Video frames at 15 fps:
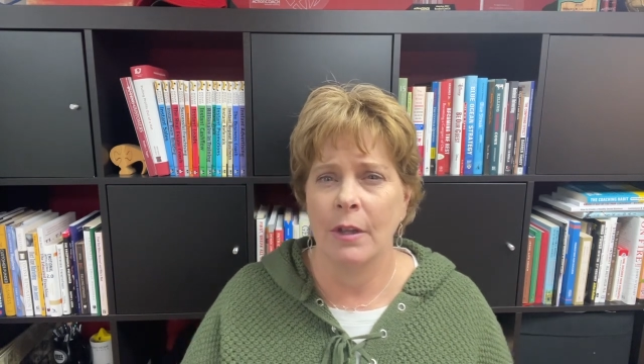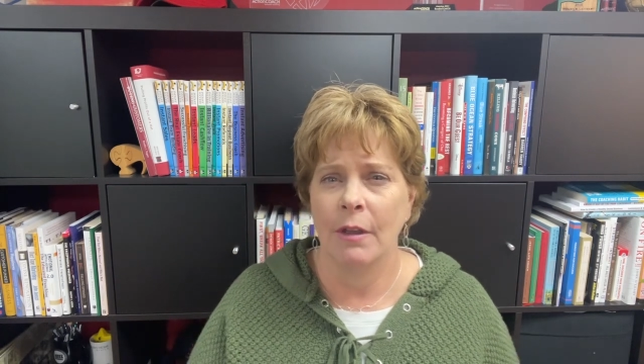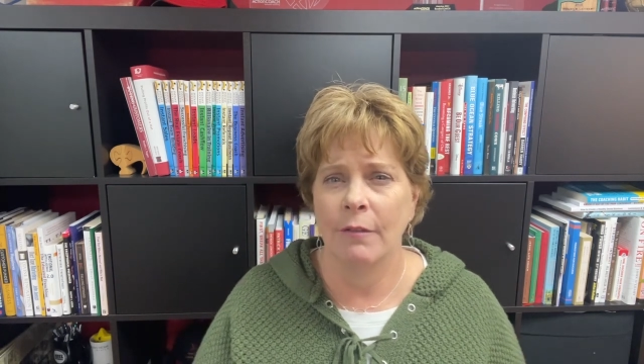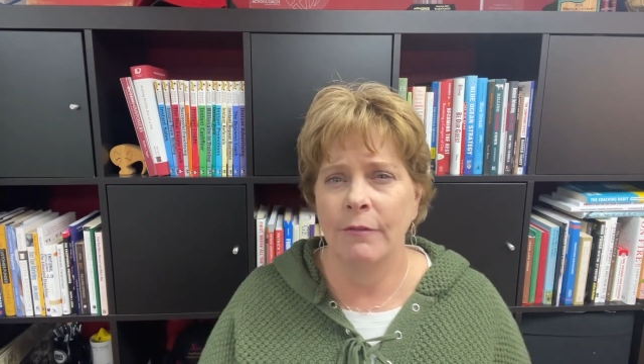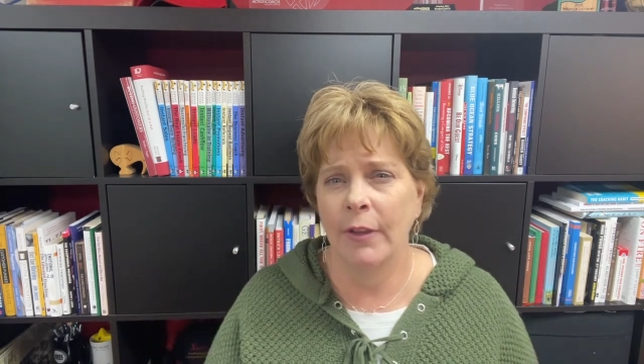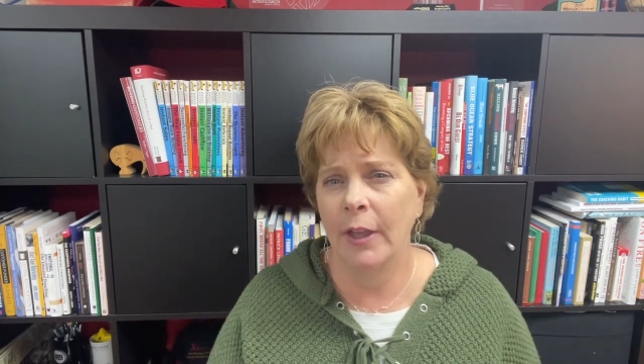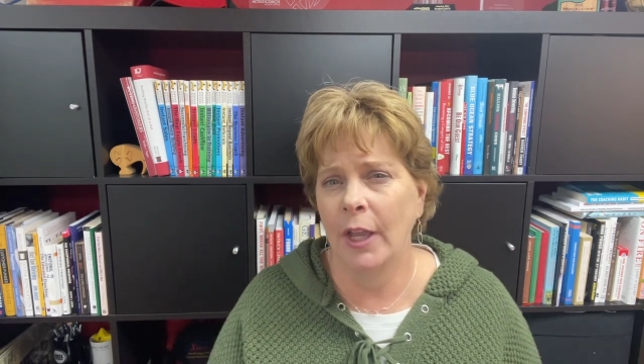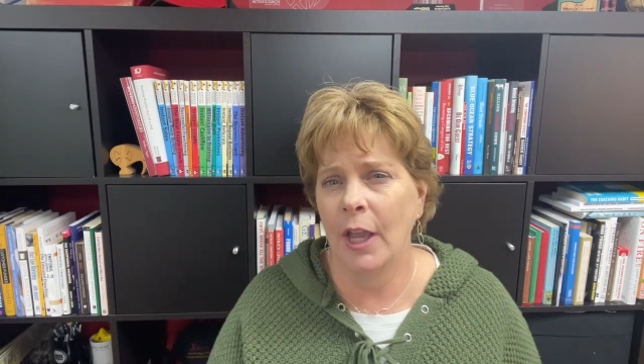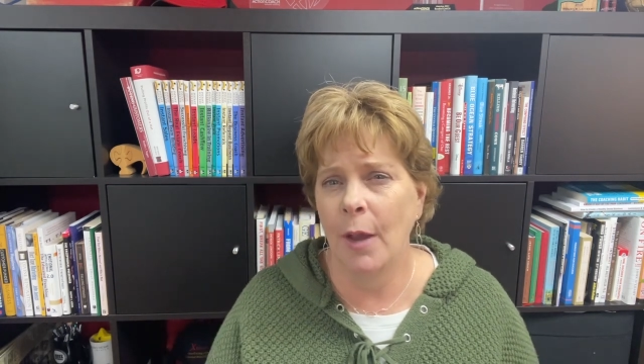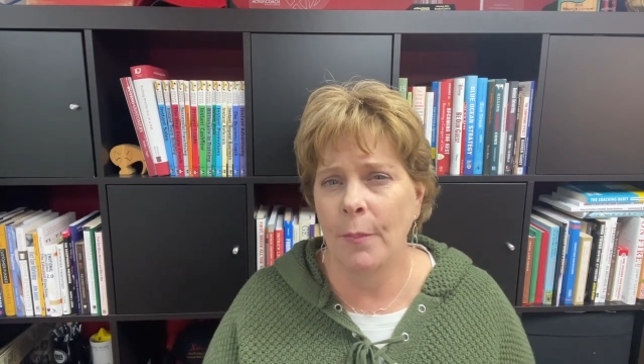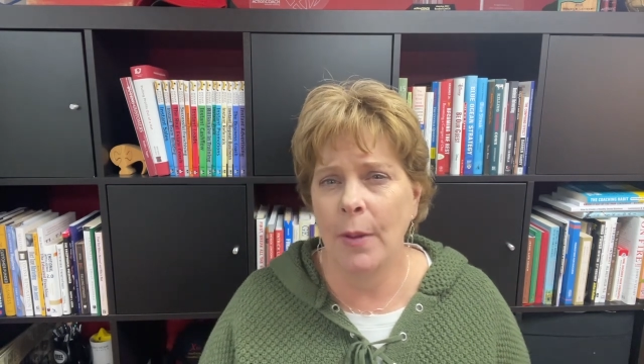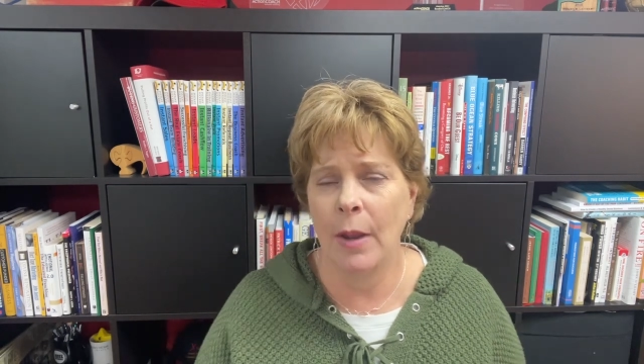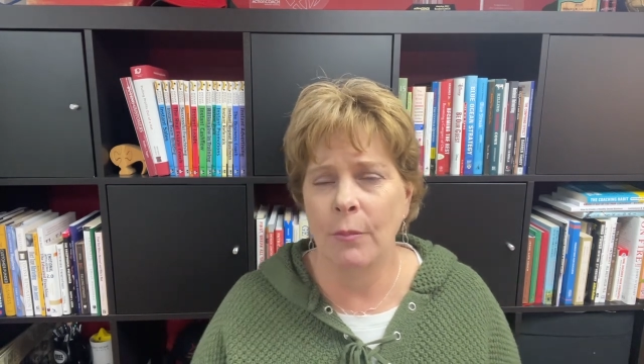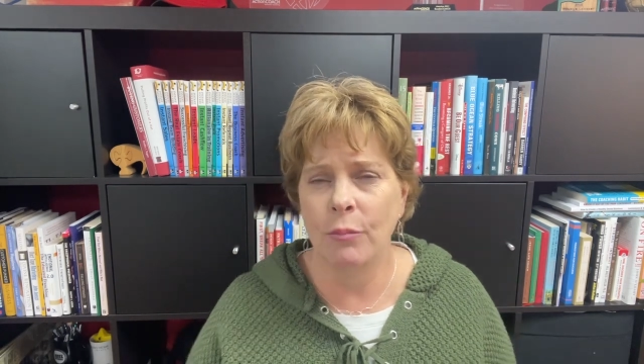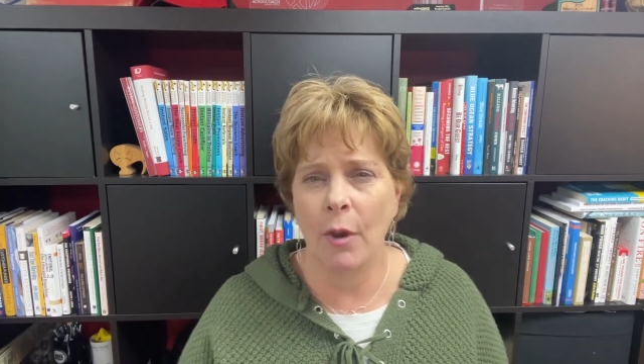filling up
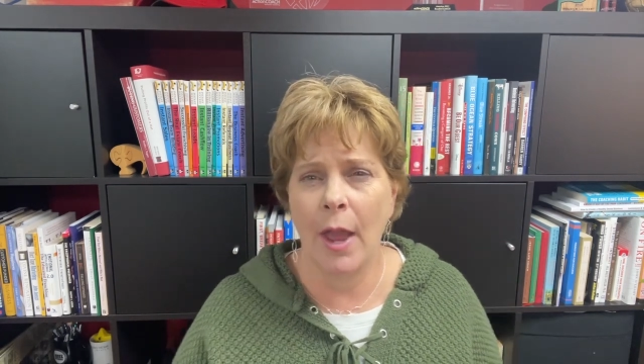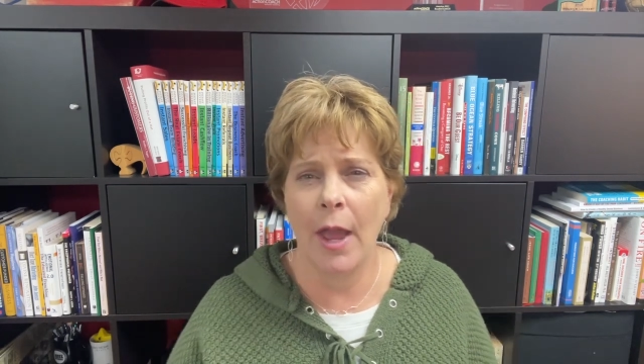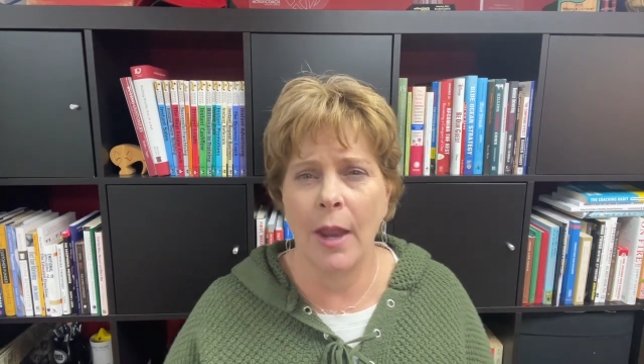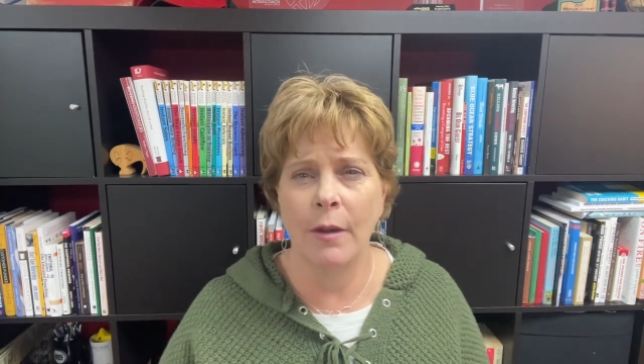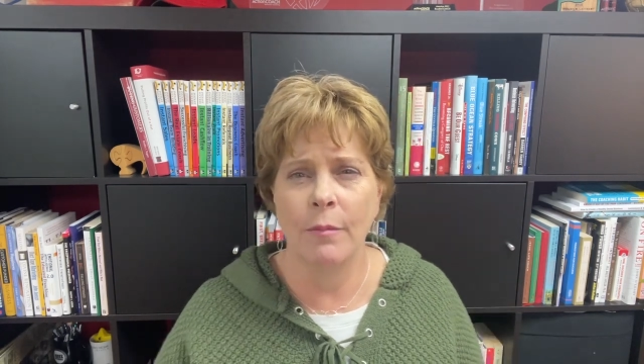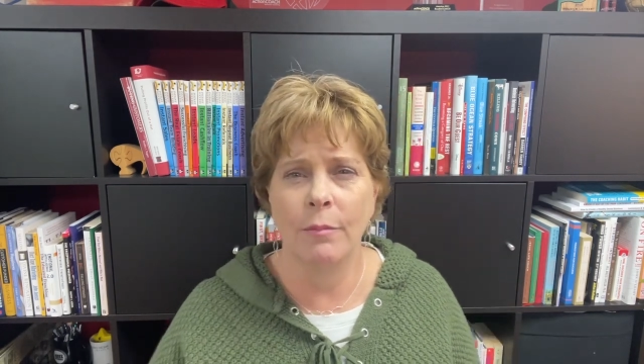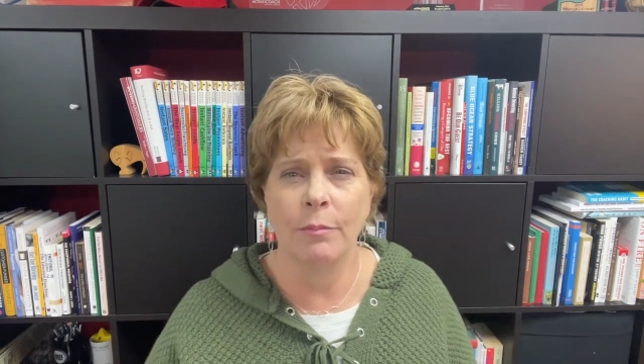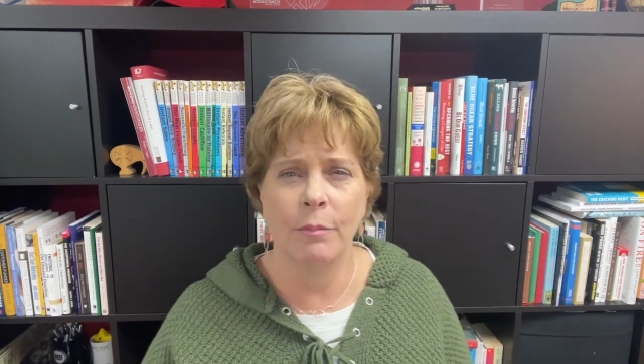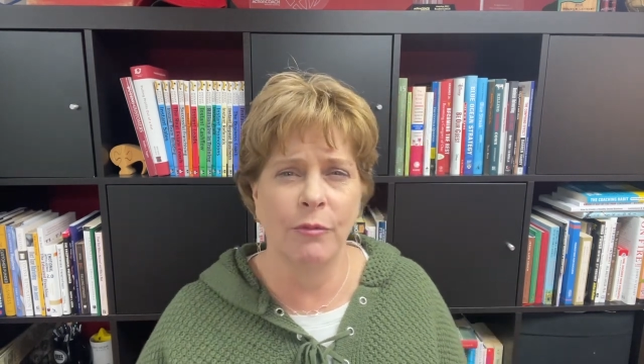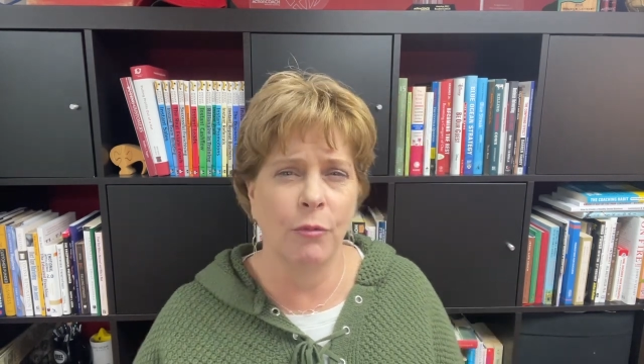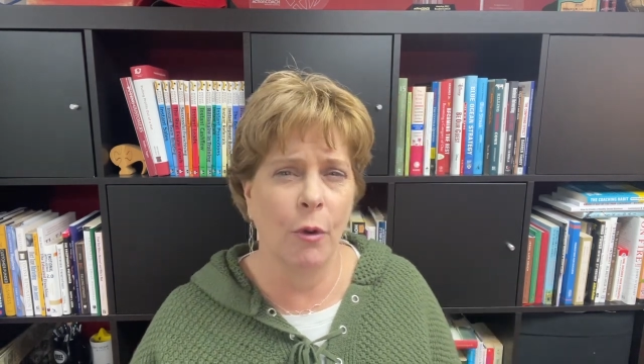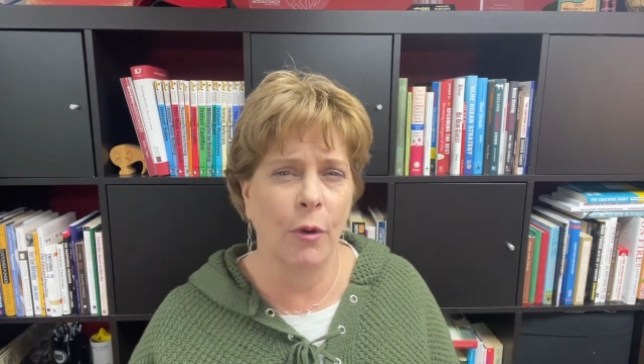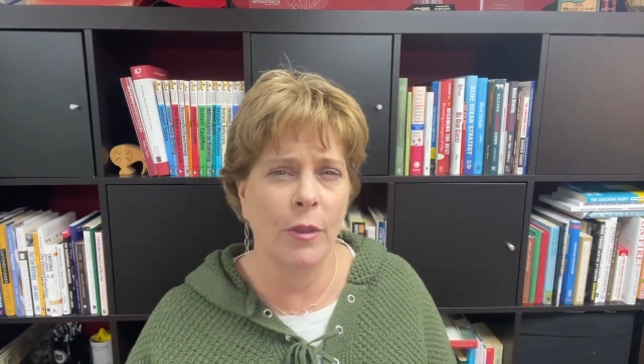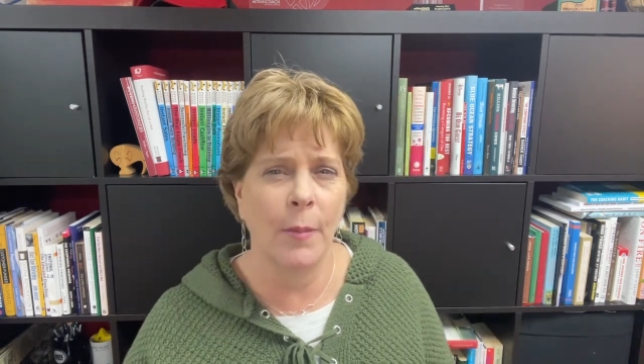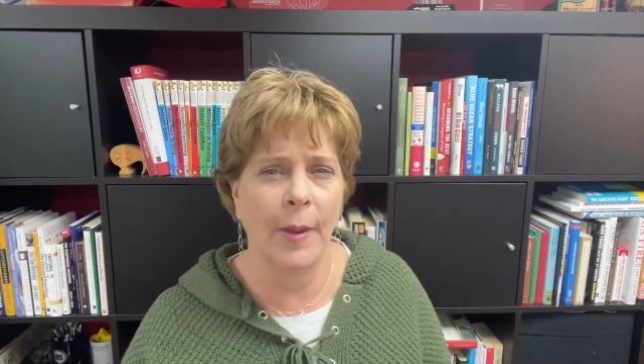on bread
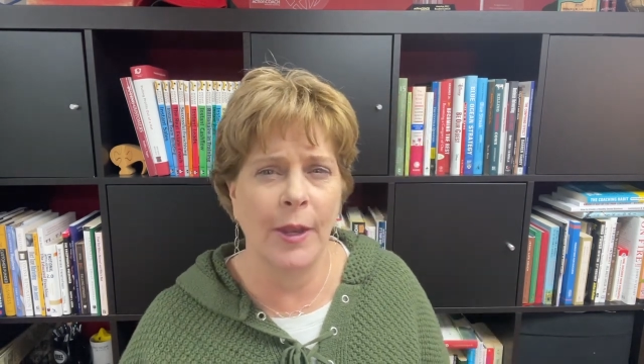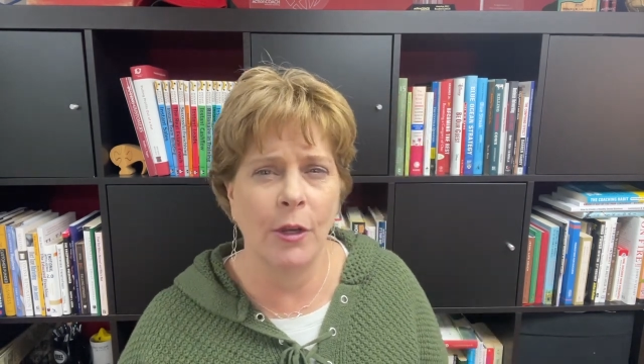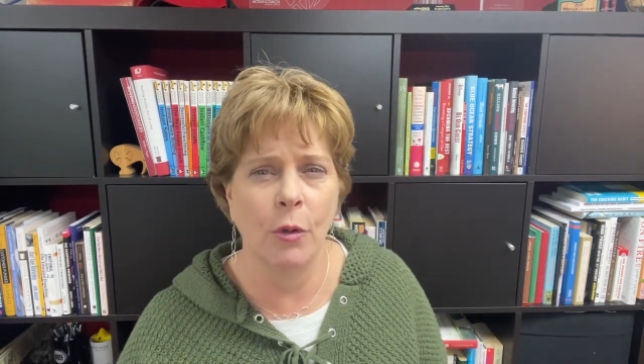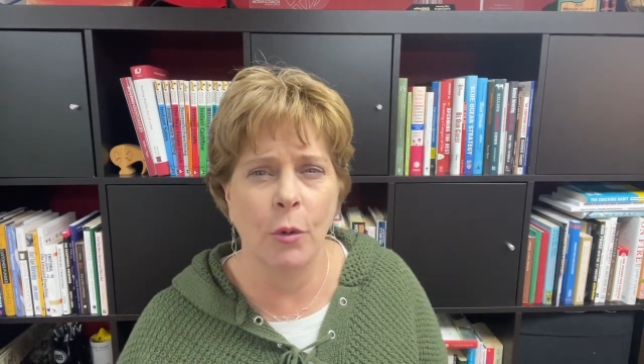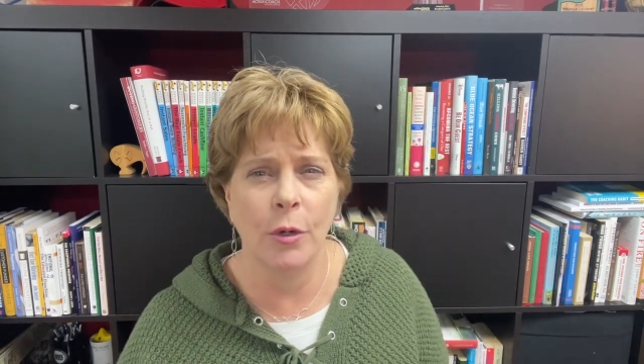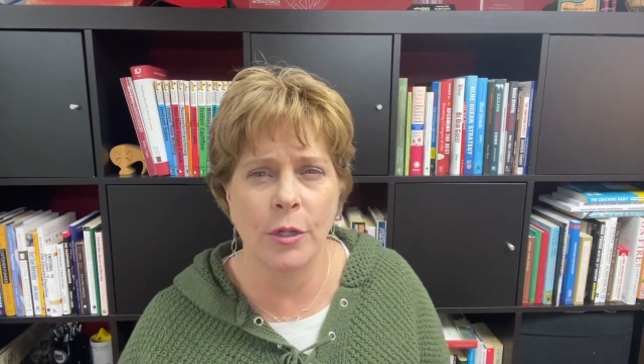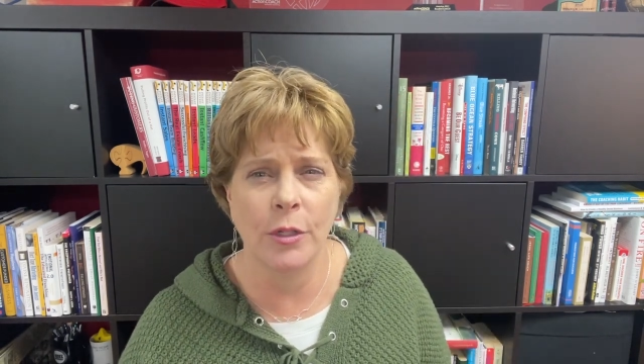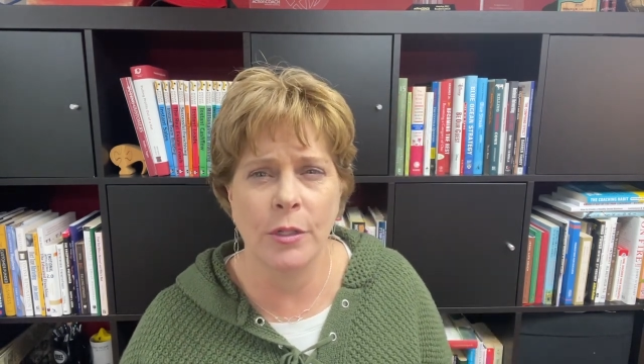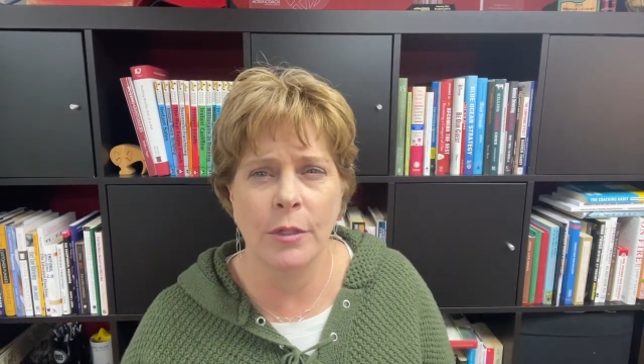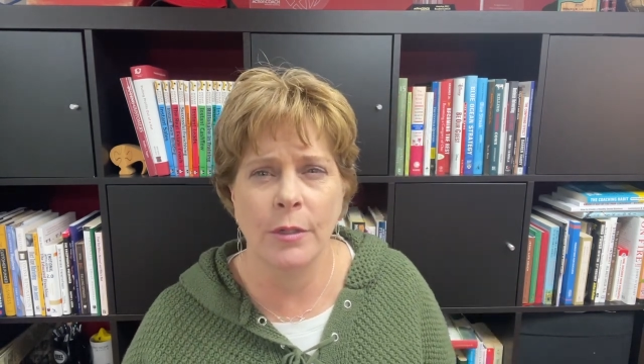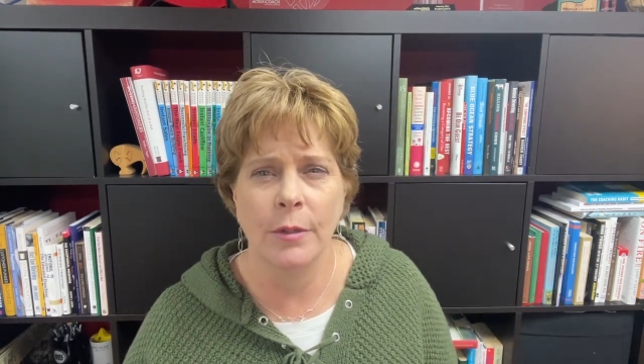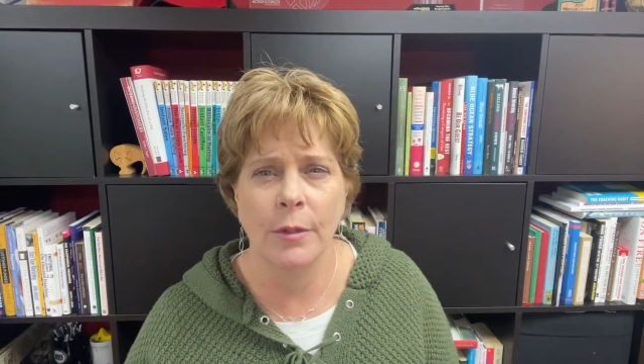before the main course.